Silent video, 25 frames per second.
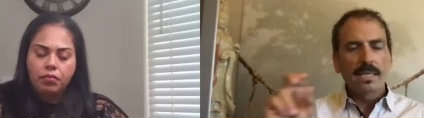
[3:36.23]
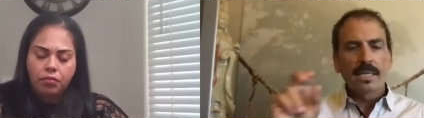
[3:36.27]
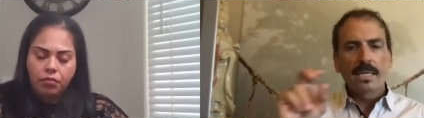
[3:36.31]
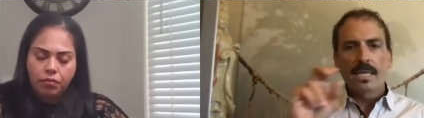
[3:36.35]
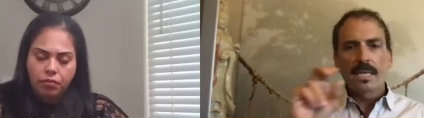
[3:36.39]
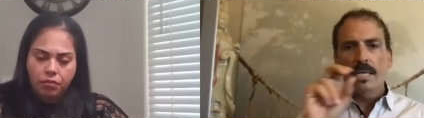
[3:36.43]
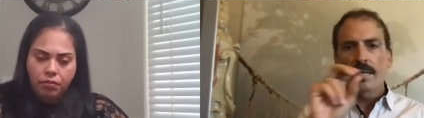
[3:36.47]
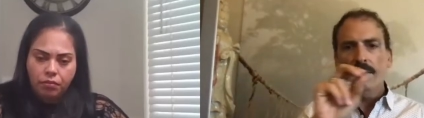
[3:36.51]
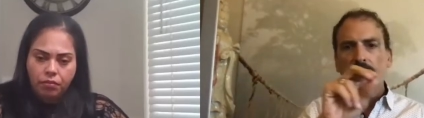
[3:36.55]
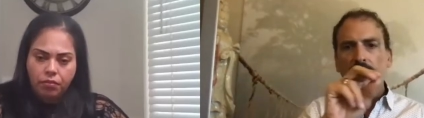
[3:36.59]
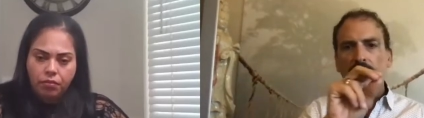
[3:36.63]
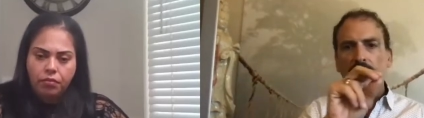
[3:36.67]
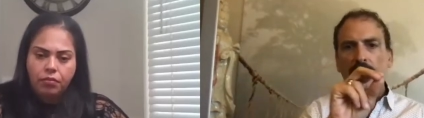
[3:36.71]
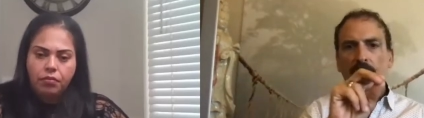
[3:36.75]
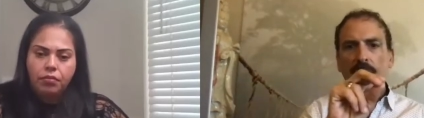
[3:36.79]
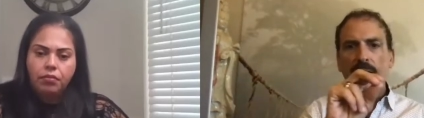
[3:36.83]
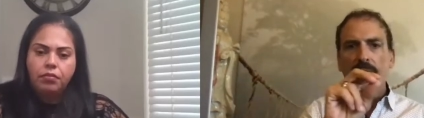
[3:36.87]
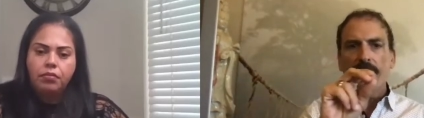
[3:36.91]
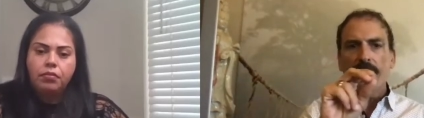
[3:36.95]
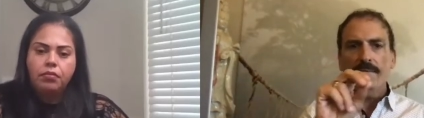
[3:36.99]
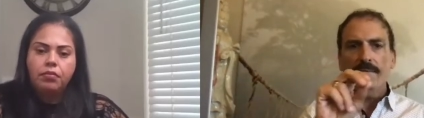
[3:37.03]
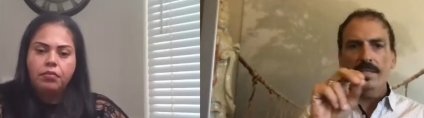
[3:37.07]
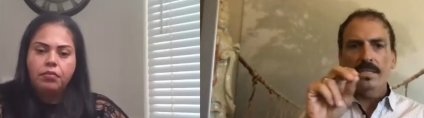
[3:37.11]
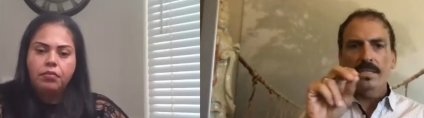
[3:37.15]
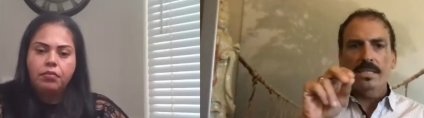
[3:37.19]
Speaker 1: even though I
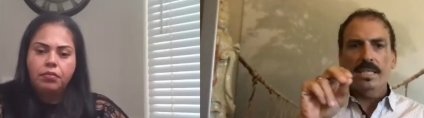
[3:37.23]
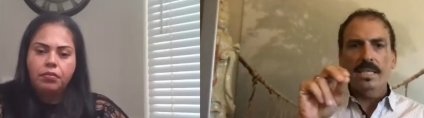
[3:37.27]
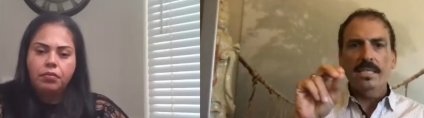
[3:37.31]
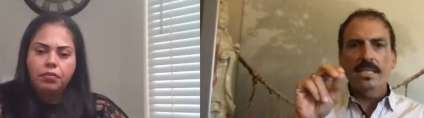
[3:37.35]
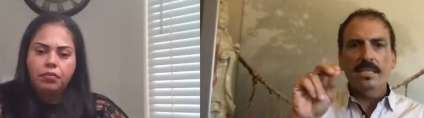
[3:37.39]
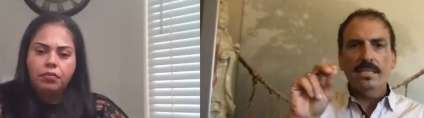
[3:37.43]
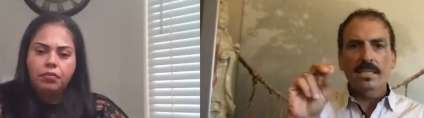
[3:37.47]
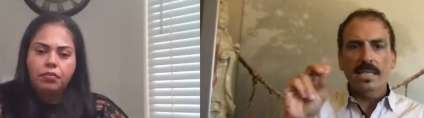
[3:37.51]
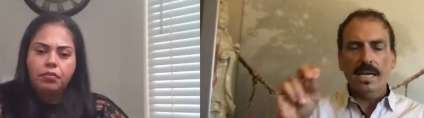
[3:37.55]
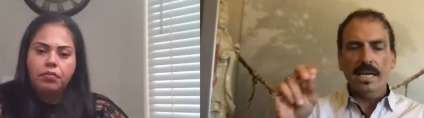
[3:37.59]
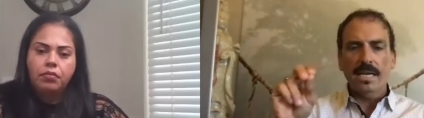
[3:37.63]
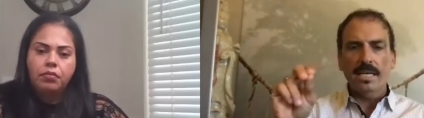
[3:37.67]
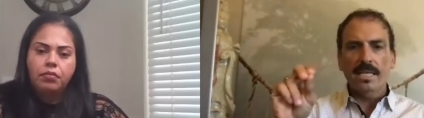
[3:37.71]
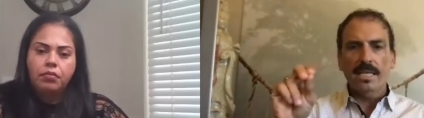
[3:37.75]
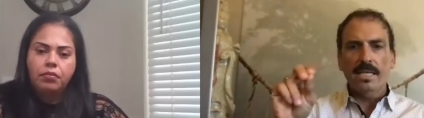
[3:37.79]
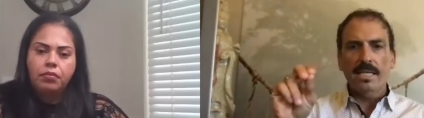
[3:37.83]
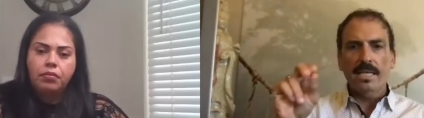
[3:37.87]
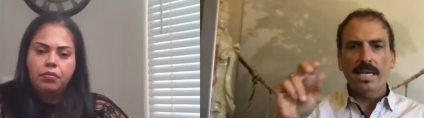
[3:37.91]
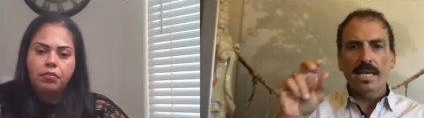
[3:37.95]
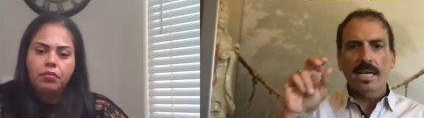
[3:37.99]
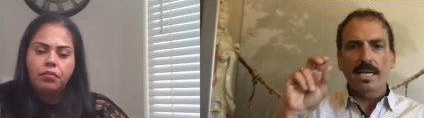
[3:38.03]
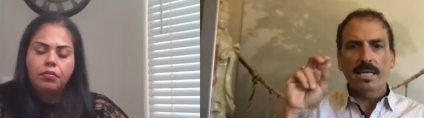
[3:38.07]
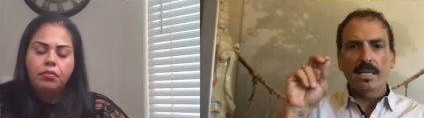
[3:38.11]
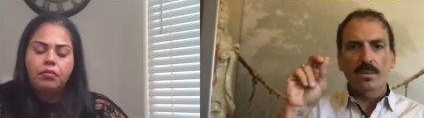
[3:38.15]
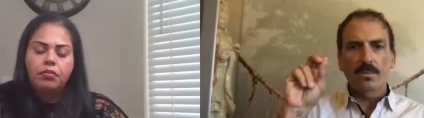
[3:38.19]
have this anxiety,
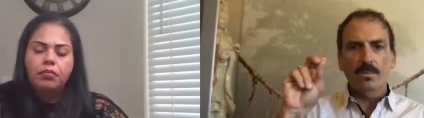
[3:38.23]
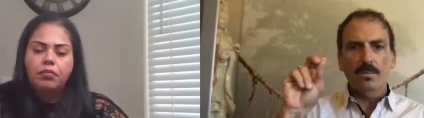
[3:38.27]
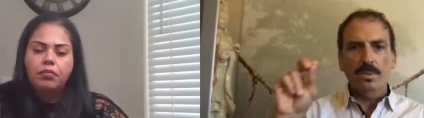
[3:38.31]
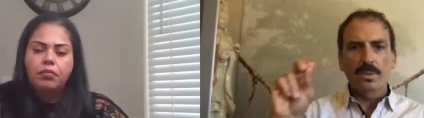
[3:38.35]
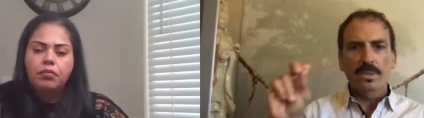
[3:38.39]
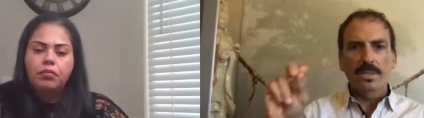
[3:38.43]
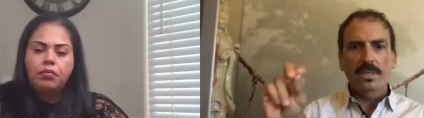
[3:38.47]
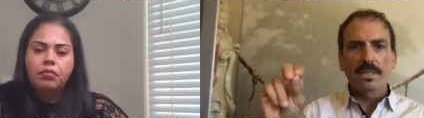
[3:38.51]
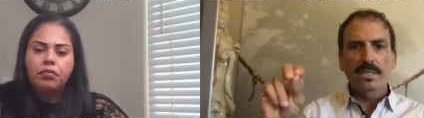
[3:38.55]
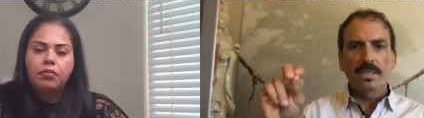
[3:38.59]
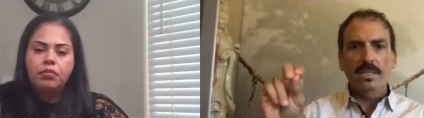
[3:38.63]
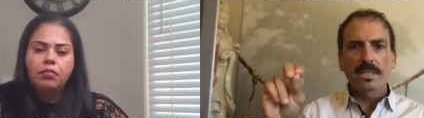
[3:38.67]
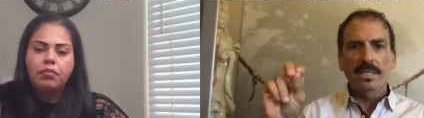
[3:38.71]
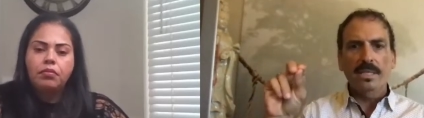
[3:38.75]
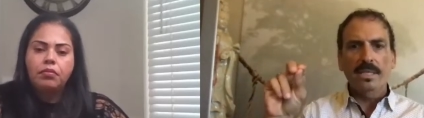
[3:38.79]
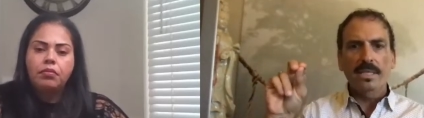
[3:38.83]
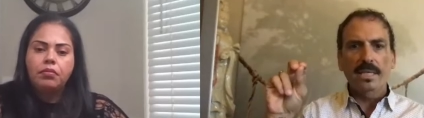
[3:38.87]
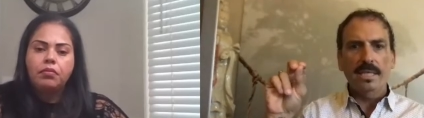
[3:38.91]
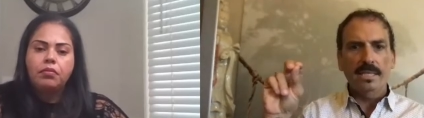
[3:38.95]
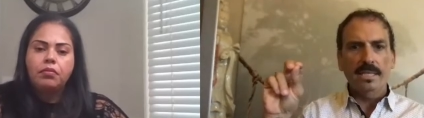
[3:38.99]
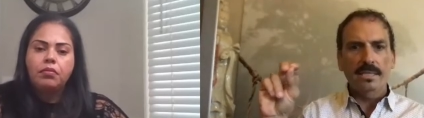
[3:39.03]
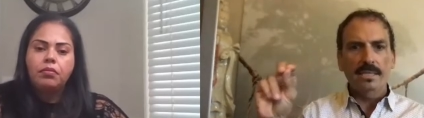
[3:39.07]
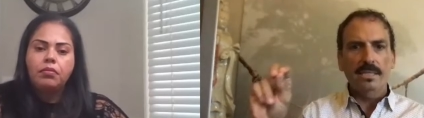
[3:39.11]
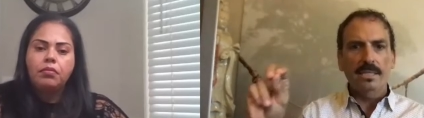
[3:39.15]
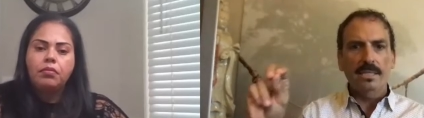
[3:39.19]
I completely
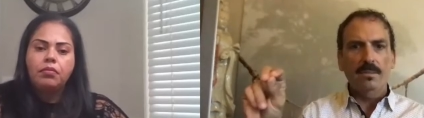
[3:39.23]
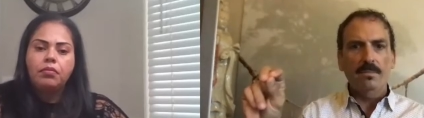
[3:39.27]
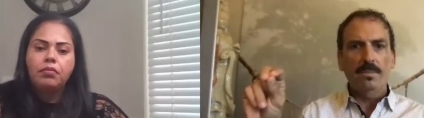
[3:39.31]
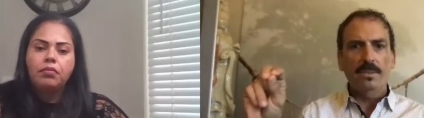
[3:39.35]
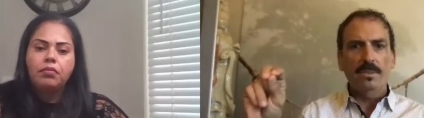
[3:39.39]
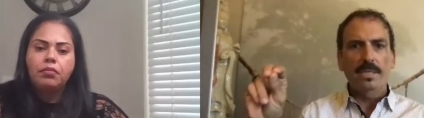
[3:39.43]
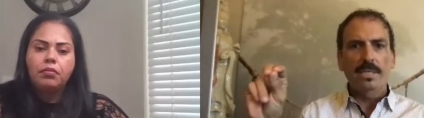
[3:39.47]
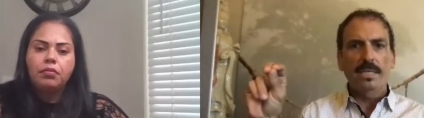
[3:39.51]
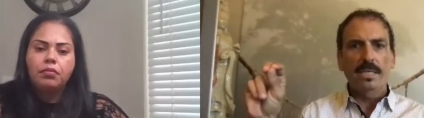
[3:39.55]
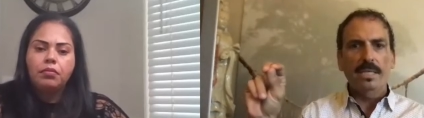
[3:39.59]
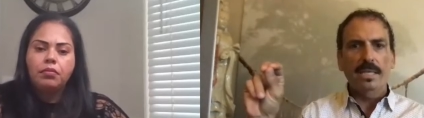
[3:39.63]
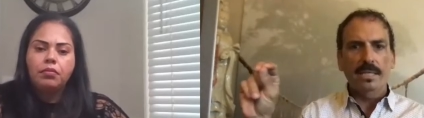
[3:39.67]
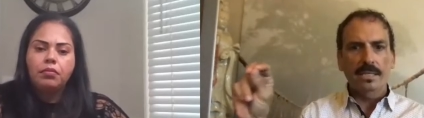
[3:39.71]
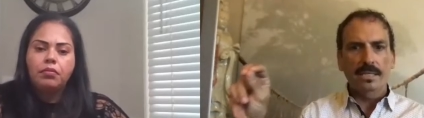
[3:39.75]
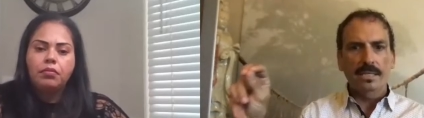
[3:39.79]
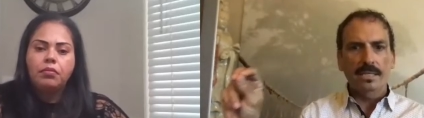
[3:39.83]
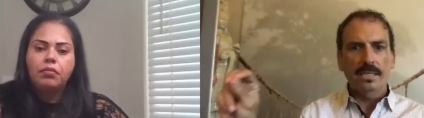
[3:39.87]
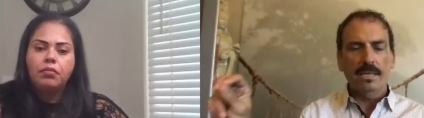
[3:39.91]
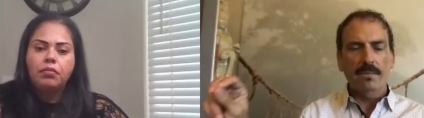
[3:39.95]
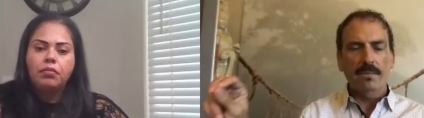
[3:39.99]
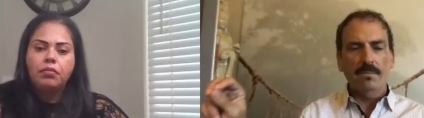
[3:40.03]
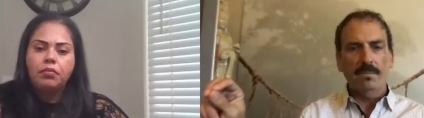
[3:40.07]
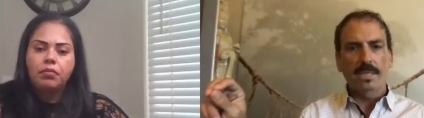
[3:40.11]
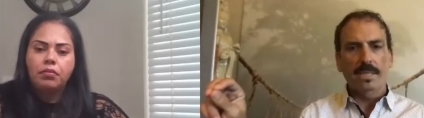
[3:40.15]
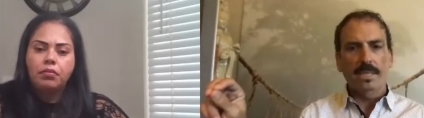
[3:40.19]
and deeply
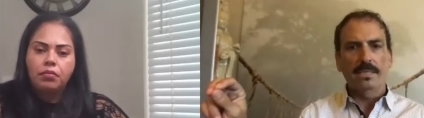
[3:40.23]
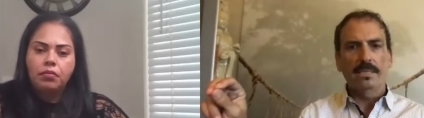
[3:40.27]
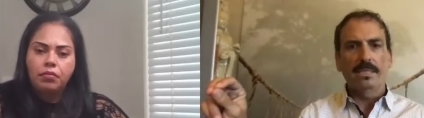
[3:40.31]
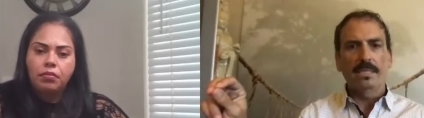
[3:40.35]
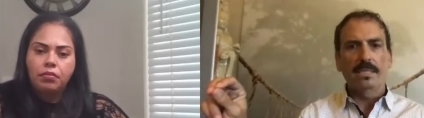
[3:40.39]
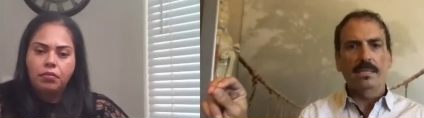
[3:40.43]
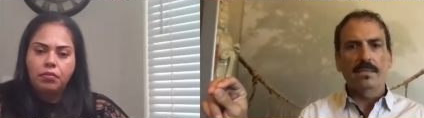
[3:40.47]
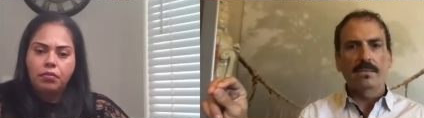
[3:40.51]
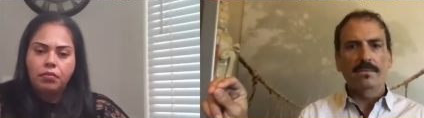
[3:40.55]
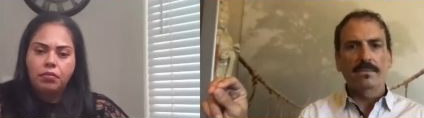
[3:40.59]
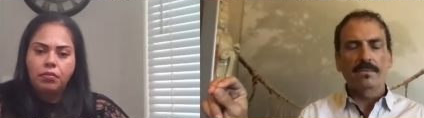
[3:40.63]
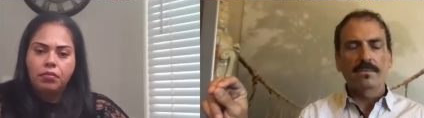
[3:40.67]
accept myself.